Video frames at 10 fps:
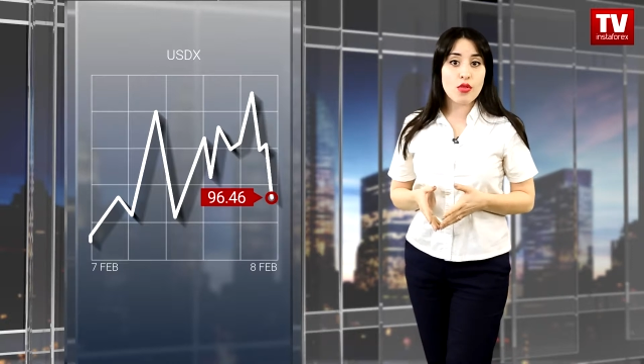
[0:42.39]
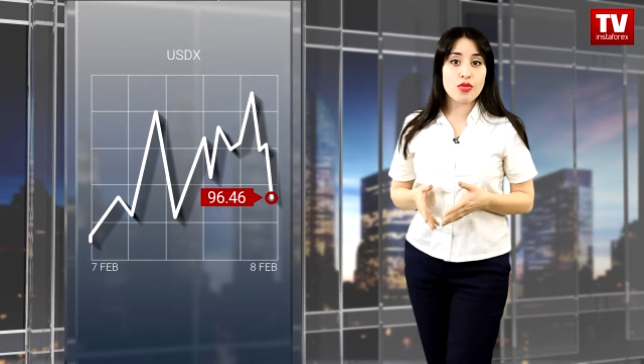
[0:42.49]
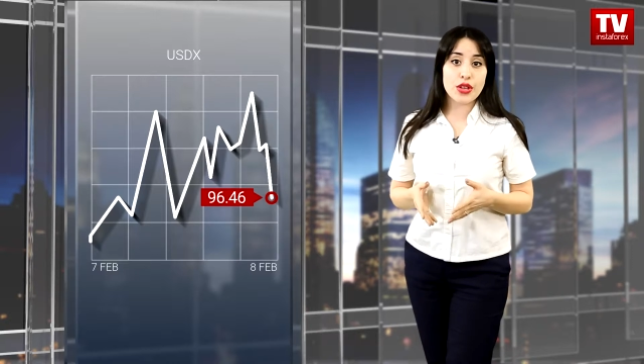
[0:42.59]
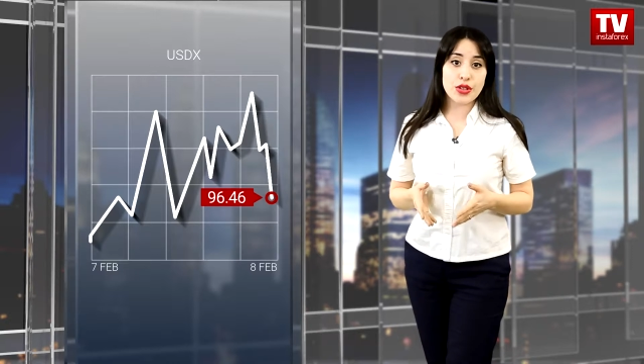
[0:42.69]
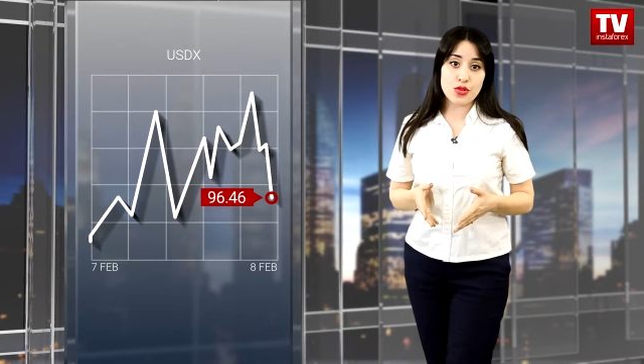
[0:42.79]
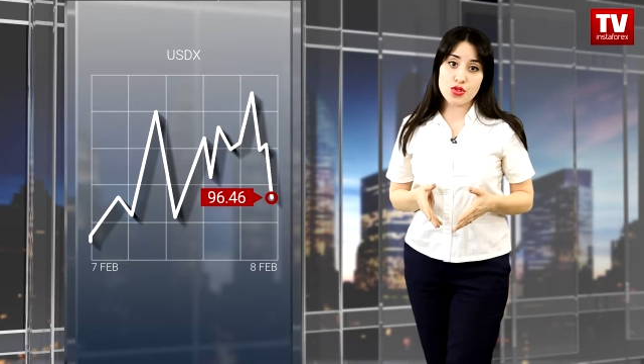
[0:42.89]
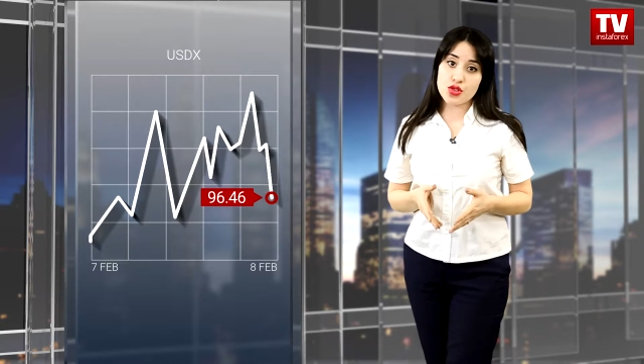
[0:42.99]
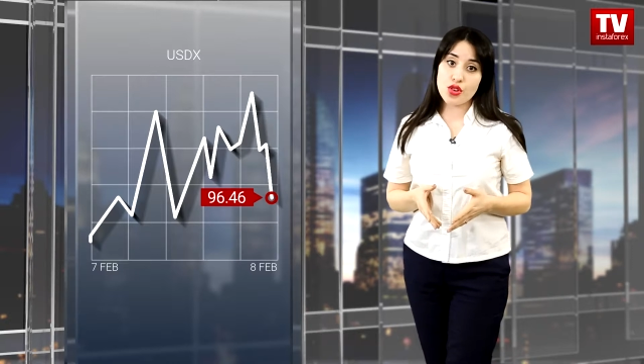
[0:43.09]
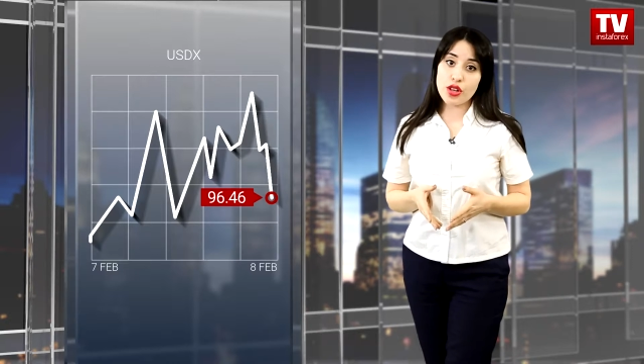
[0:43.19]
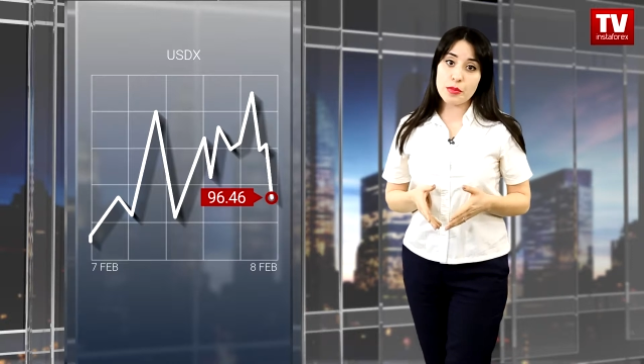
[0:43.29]
on the US
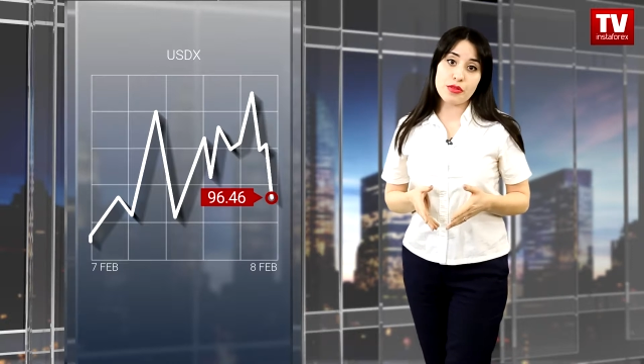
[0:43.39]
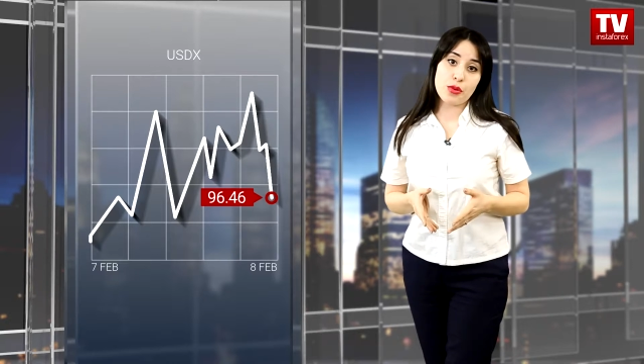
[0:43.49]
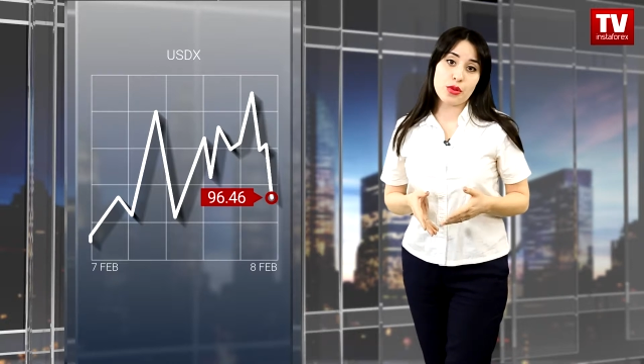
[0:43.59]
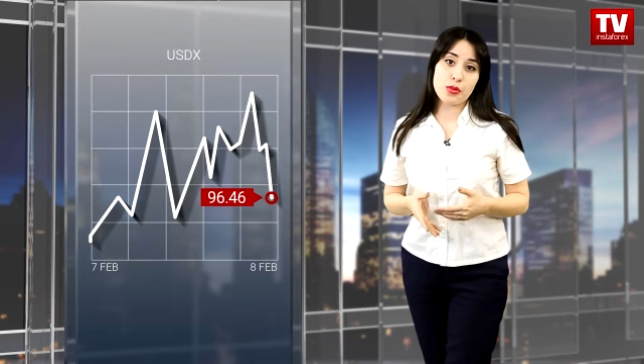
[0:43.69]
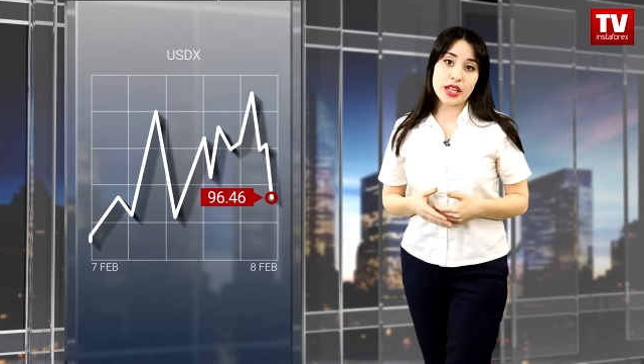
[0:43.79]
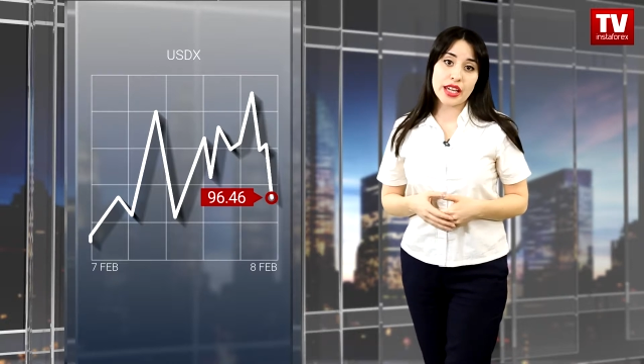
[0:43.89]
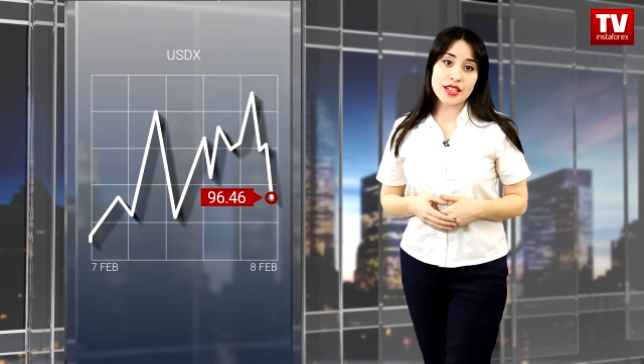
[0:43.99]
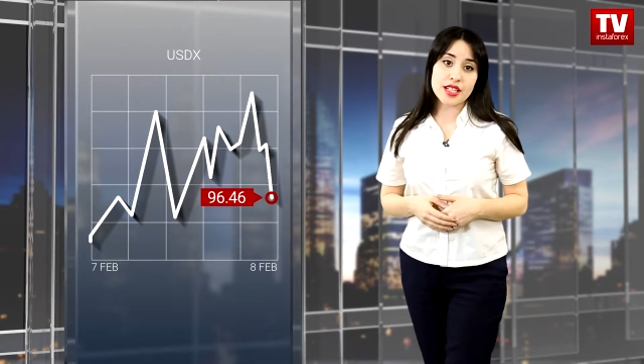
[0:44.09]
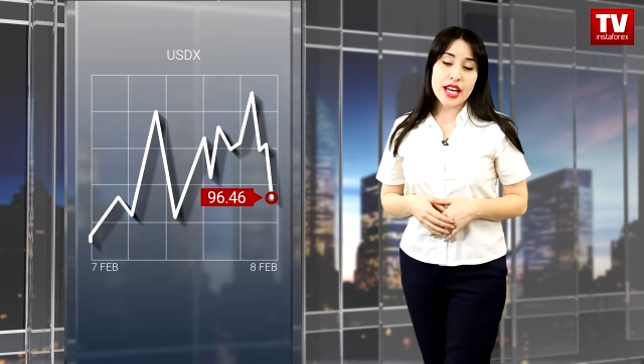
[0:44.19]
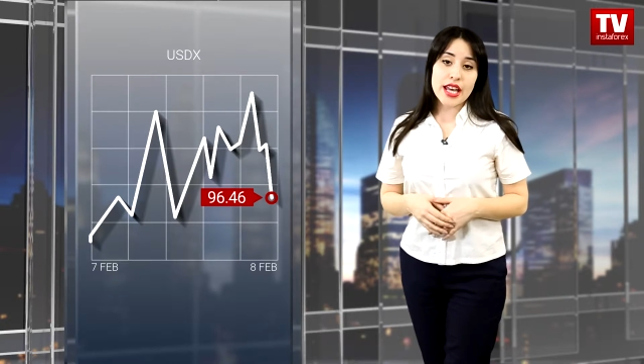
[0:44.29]
dollar before the
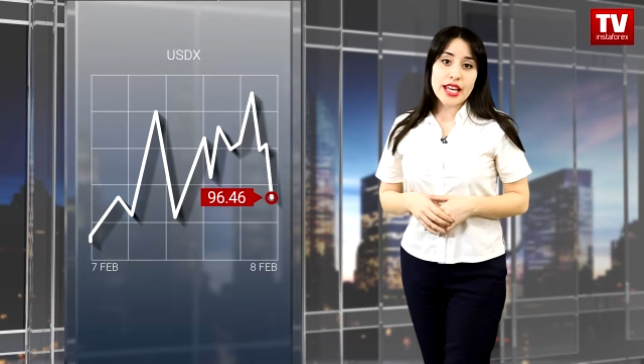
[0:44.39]
weekend.